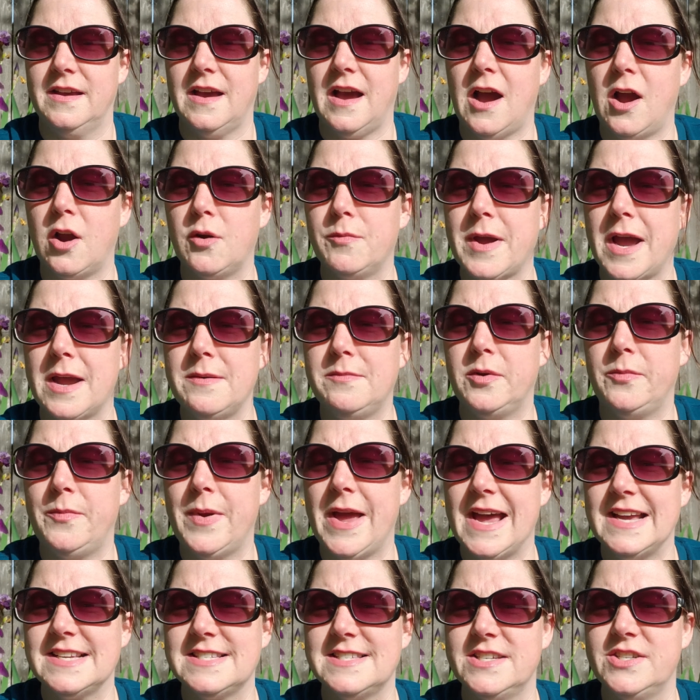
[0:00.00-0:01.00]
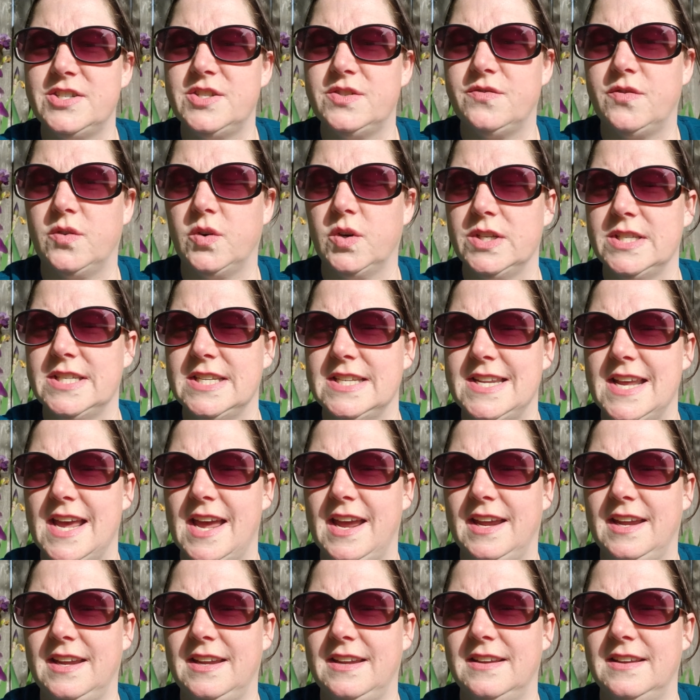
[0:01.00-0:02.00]
Our Bible passage for
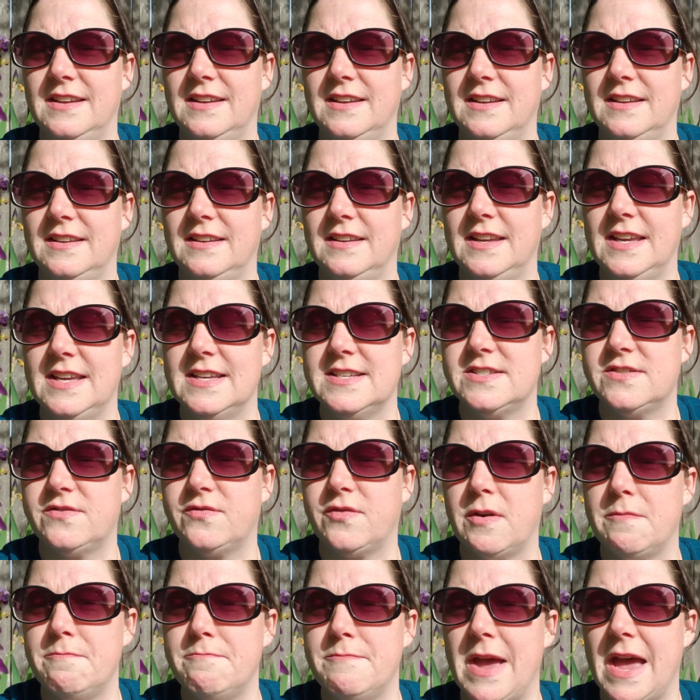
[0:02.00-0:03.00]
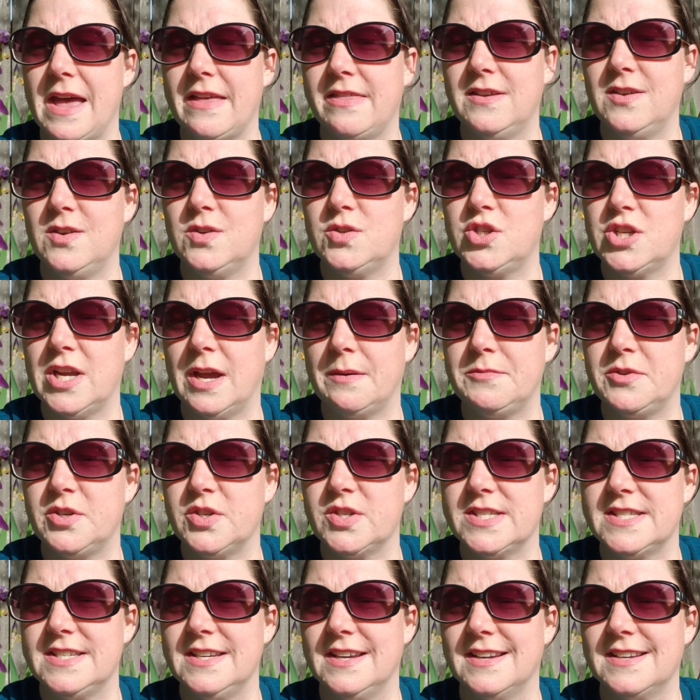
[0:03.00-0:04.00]
today is from Matthew chapter
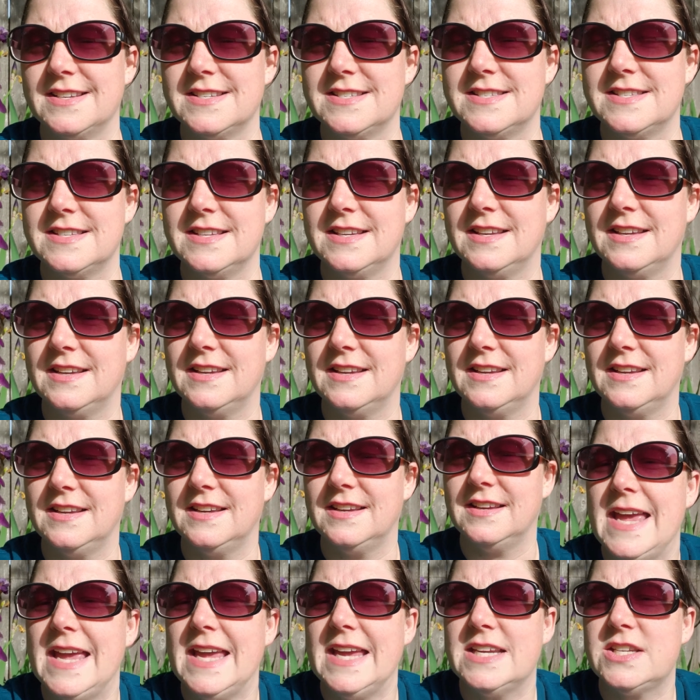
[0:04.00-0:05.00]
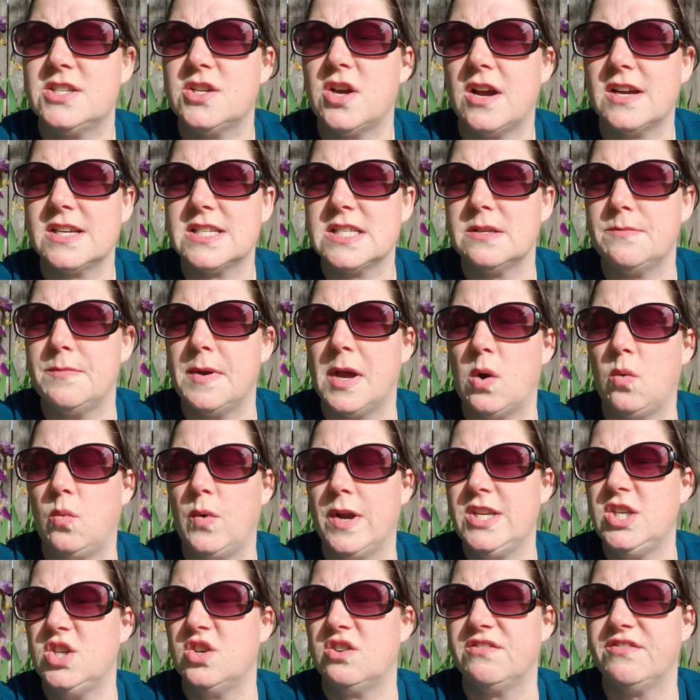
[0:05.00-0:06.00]
6. It talks about
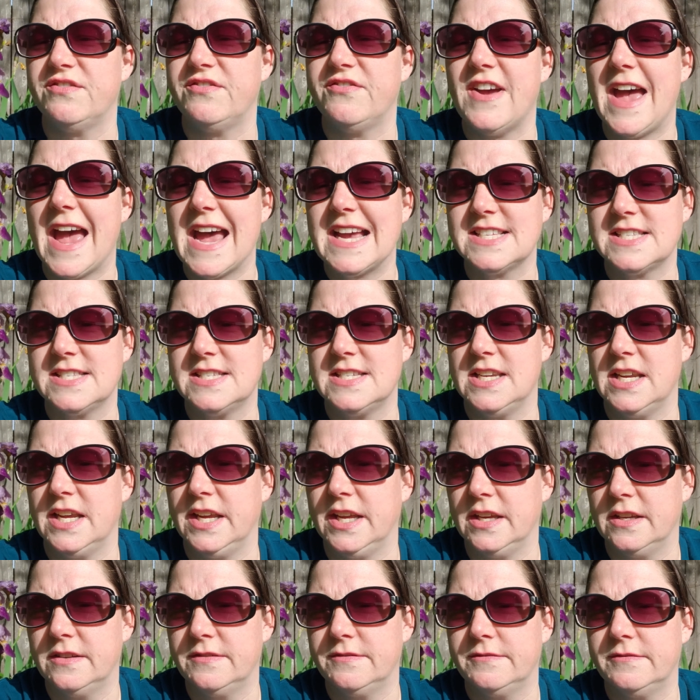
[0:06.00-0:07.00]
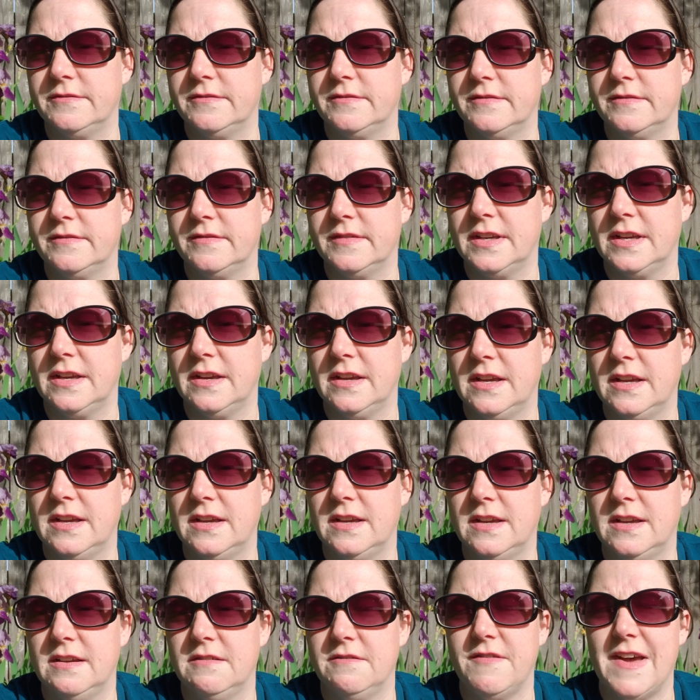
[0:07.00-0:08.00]
when you're fasting.
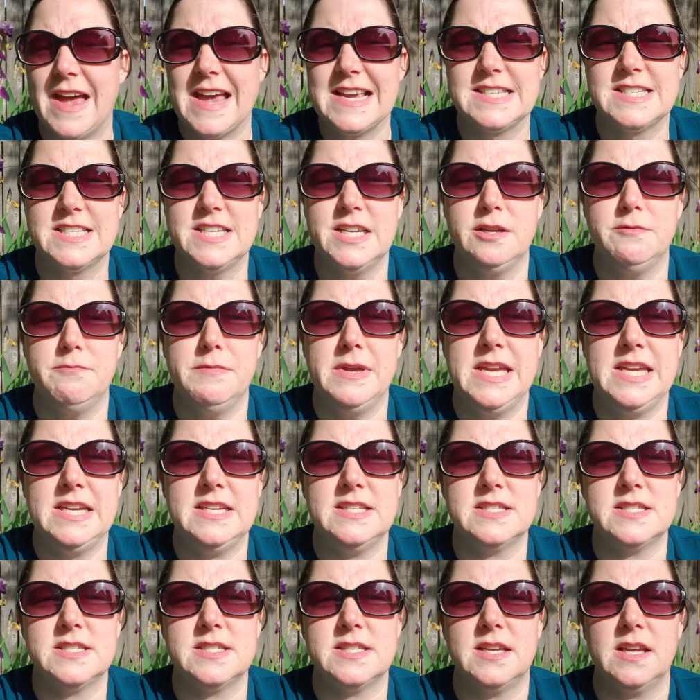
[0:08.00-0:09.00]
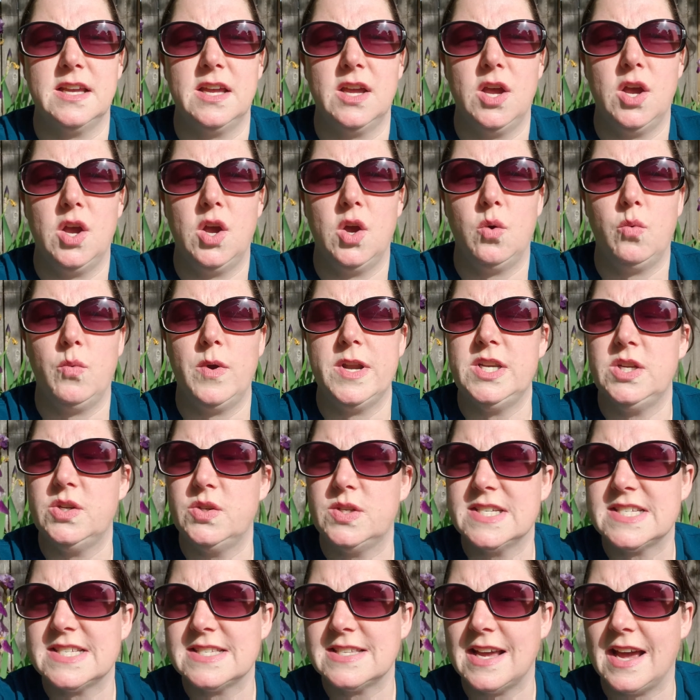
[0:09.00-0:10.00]
Fasting means when you
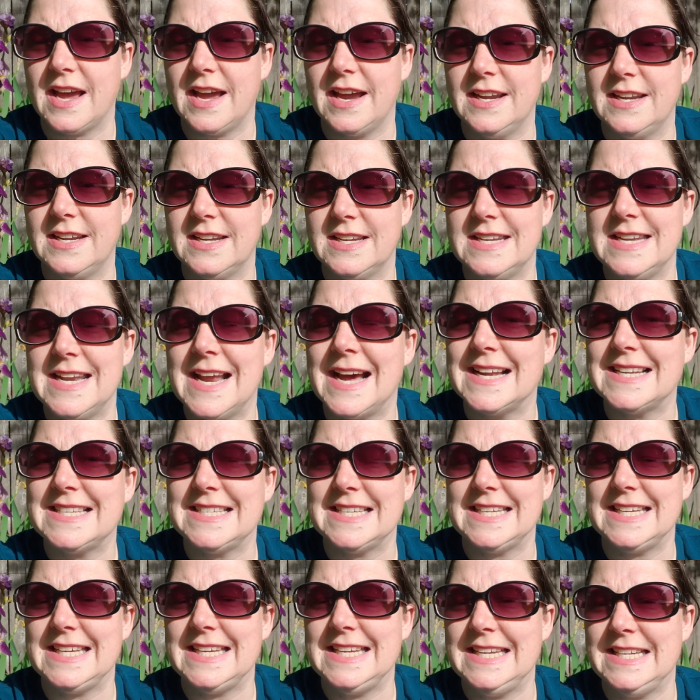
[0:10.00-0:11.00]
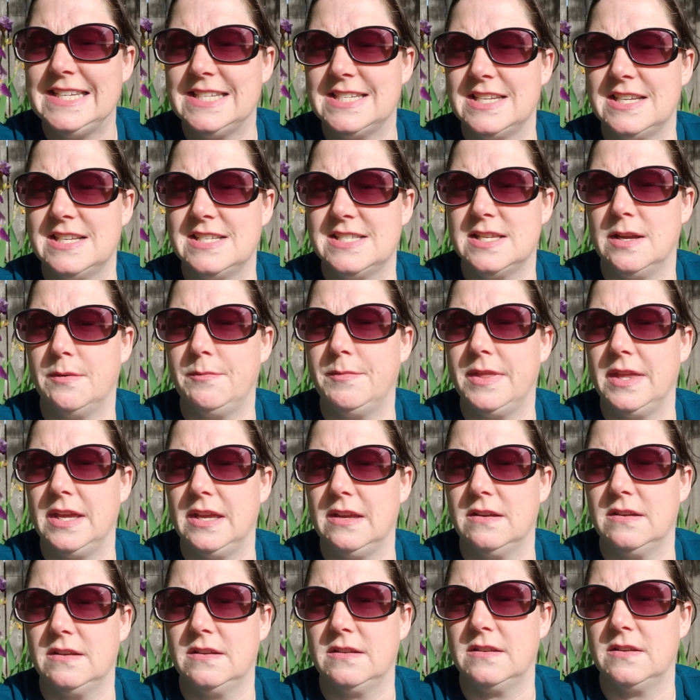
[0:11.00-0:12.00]
decide not to eat something
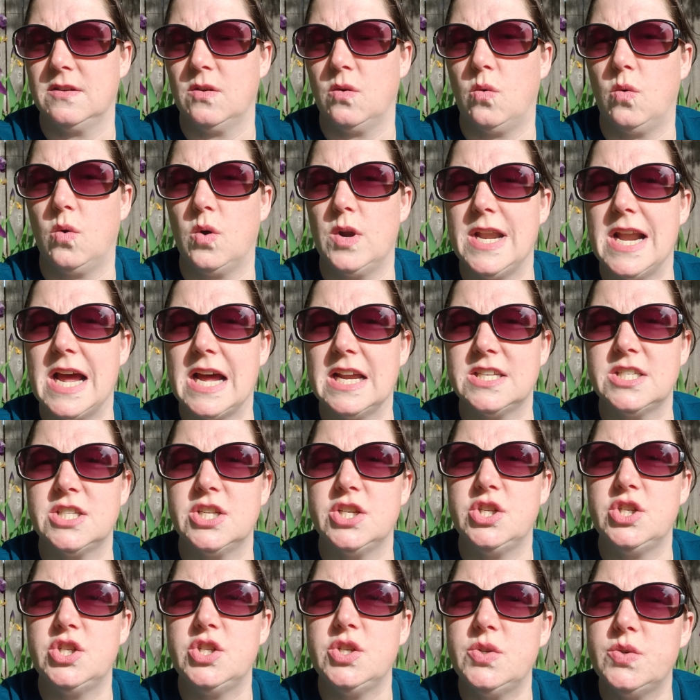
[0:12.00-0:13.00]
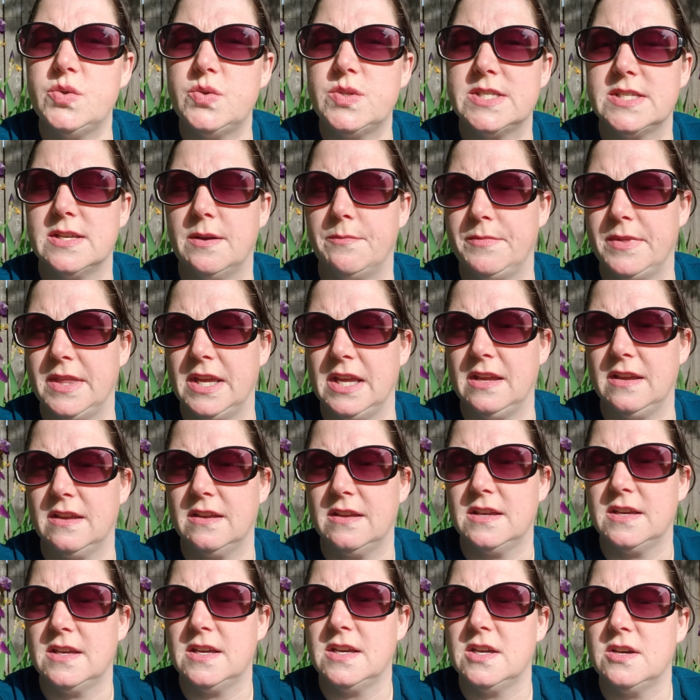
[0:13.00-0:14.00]
or not to do something
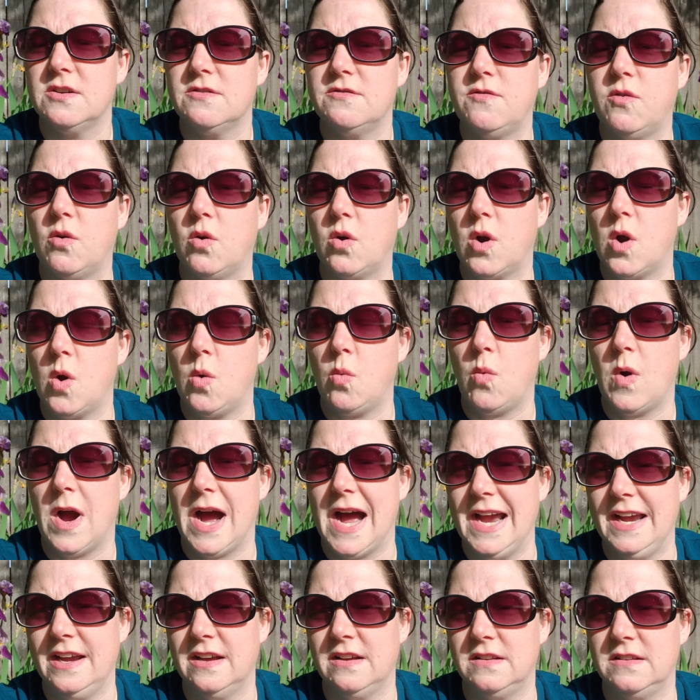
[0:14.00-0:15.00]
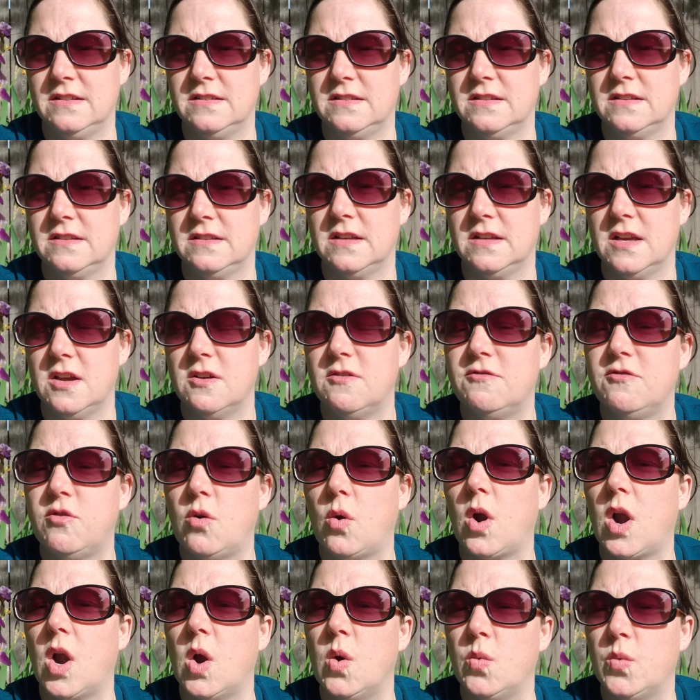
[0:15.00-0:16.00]
for a while,
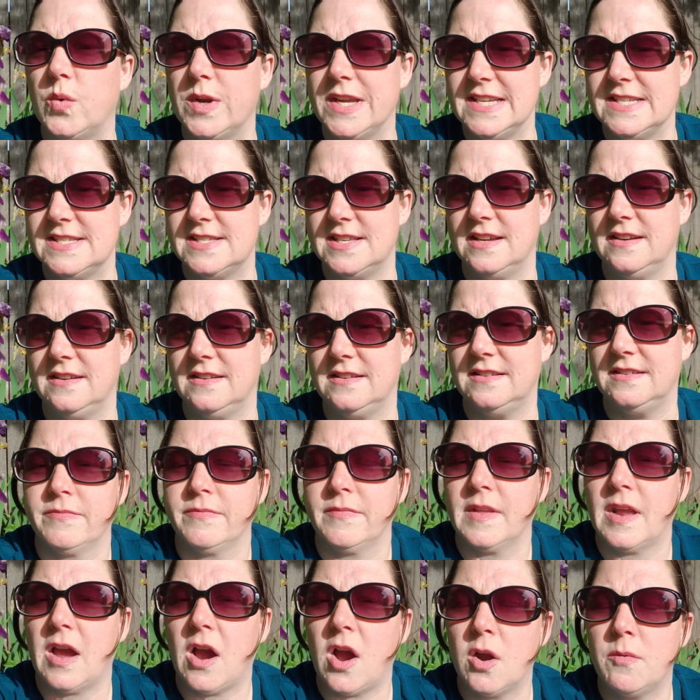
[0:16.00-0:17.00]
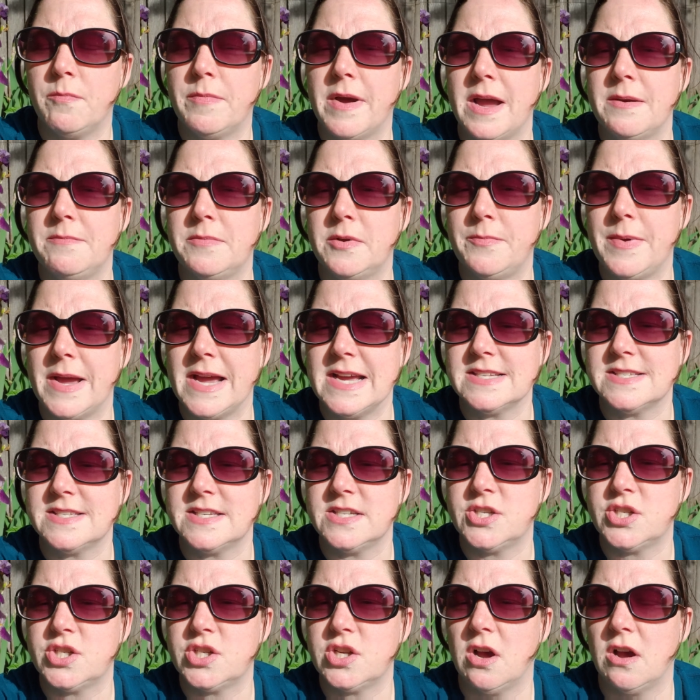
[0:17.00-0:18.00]
for a reason. Our Bible
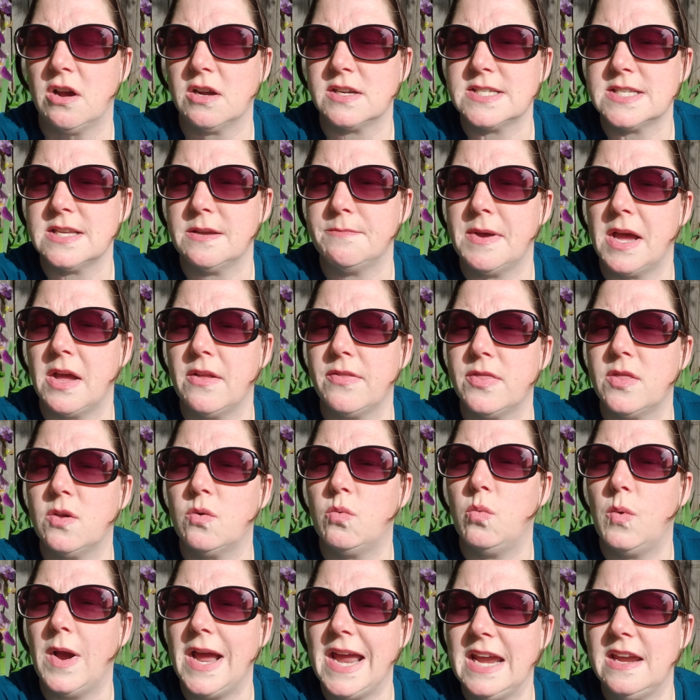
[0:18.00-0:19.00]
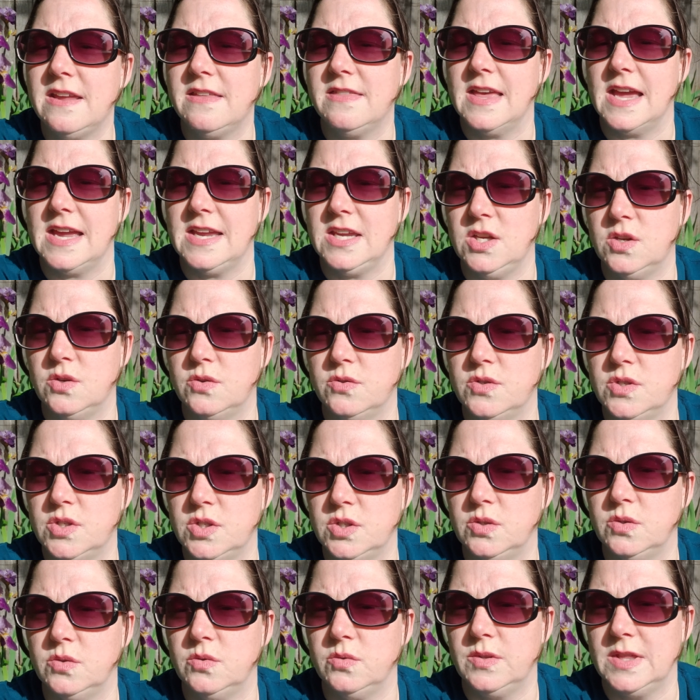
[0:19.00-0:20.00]
passage talks about the way that you
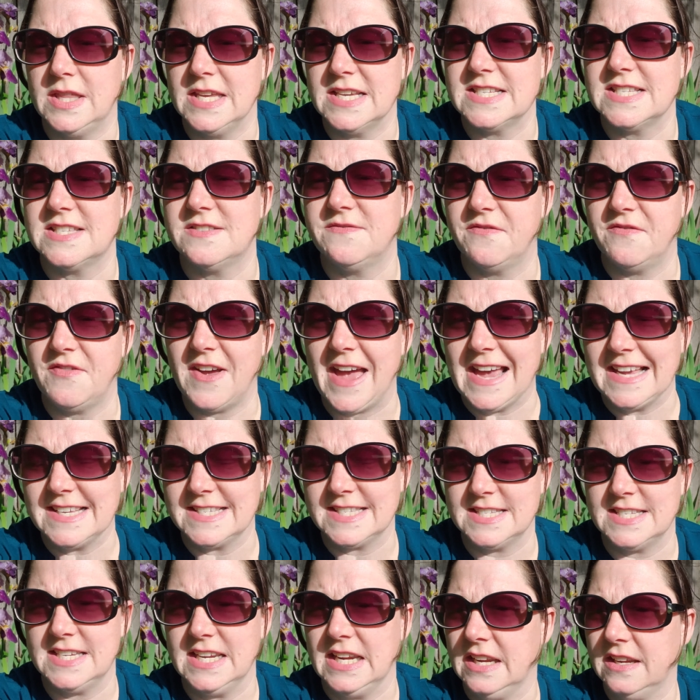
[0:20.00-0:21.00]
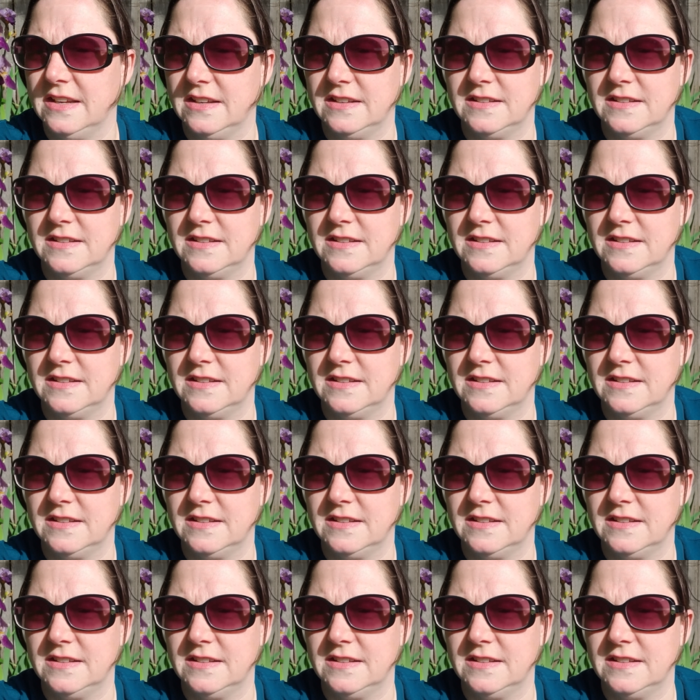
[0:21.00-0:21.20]
do this fasting.